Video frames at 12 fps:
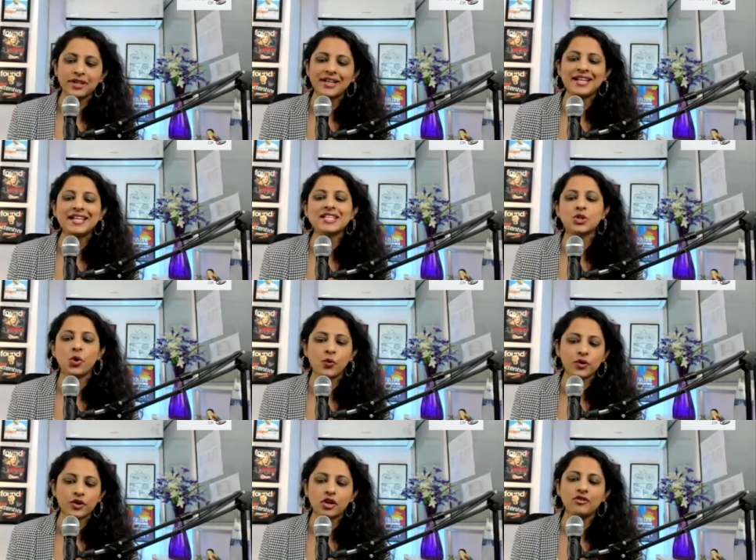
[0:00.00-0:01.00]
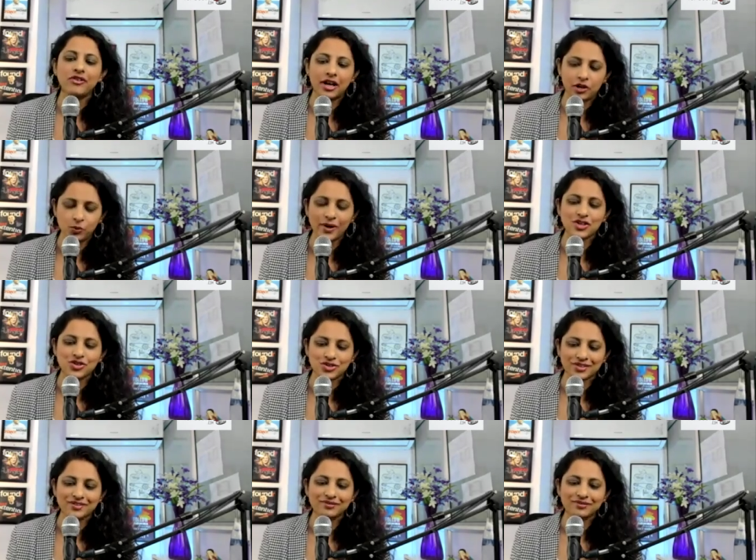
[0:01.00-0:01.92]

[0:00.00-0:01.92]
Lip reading: in its overall valuation.